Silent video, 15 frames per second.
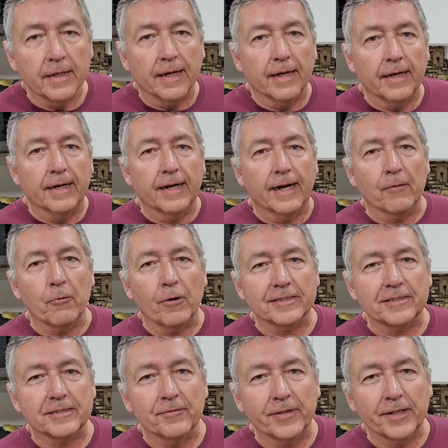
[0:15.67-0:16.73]
I
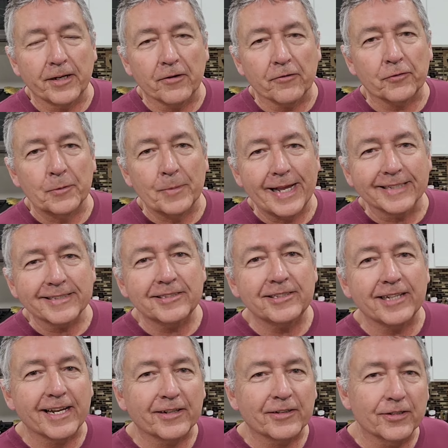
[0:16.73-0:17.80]
watched a video from
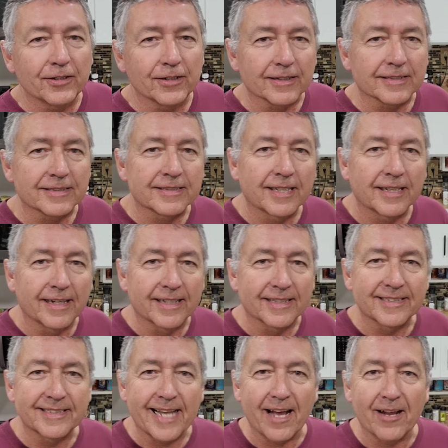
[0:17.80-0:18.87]
SJ Cooks.
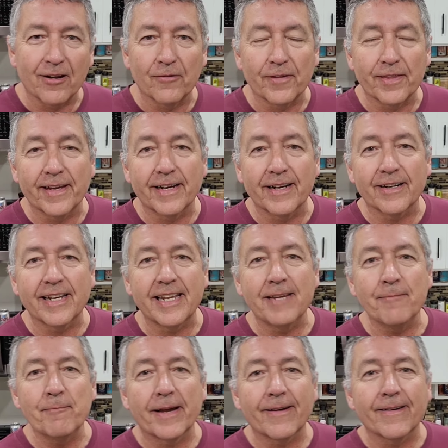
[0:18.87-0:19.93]
Sal over there,
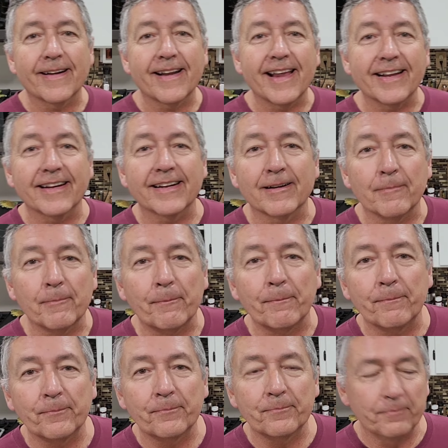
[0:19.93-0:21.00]
he marinated,
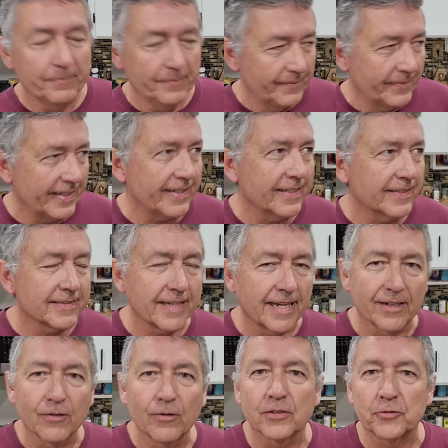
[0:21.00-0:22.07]
he did
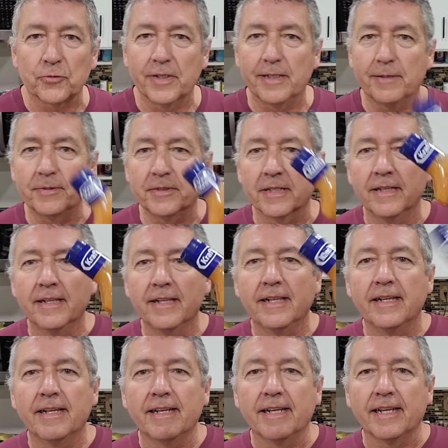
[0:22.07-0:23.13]
St. Louis ribs
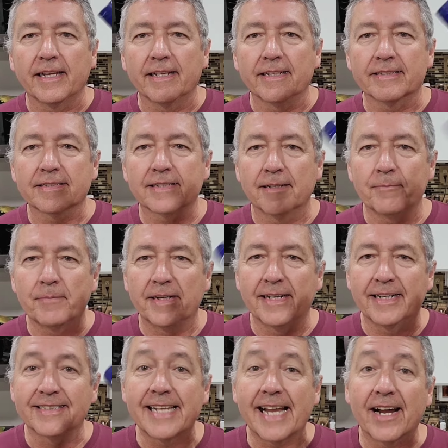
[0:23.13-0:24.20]
in some
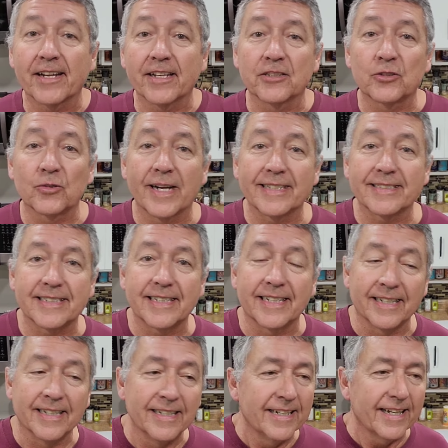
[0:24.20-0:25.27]
Italian
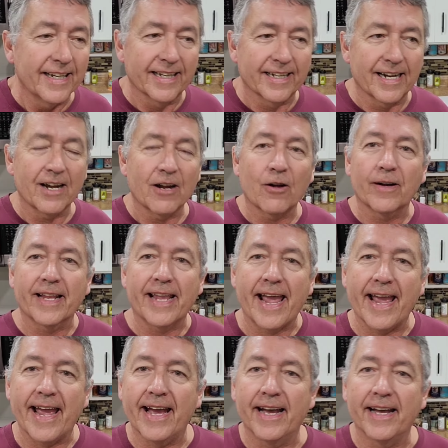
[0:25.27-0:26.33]
dressing. And I already
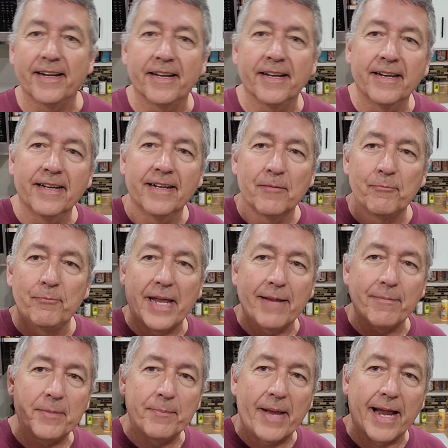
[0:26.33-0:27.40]
had
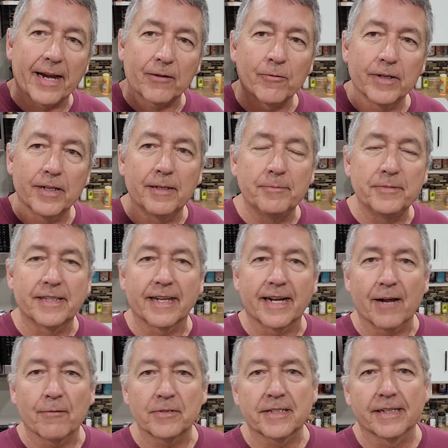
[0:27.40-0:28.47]
baby back ribs that
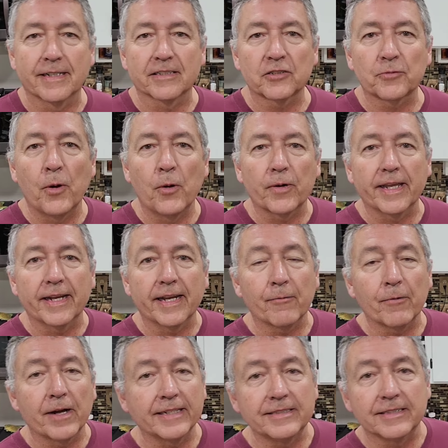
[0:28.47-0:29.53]
I was going to smoke
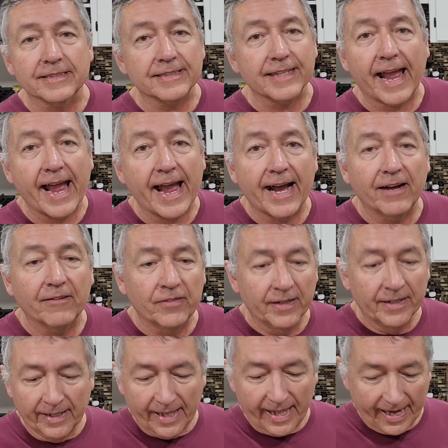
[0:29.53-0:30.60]
anyway just to have.
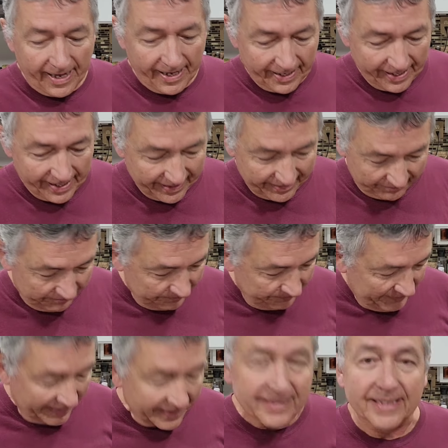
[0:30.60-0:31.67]
And hey,
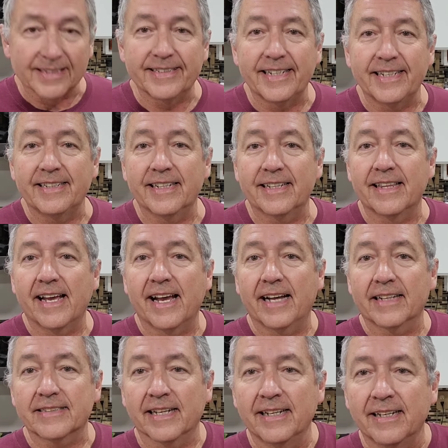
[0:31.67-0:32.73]
since he did
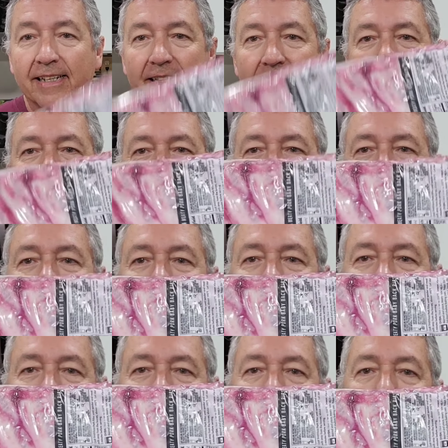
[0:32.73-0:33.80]
that, this is just
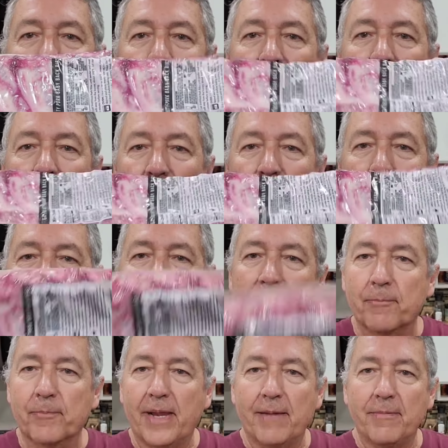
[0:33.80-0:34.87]
a small little rack
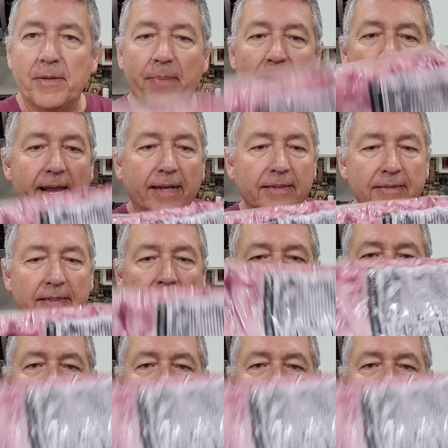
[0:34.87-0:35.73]
of baby backs.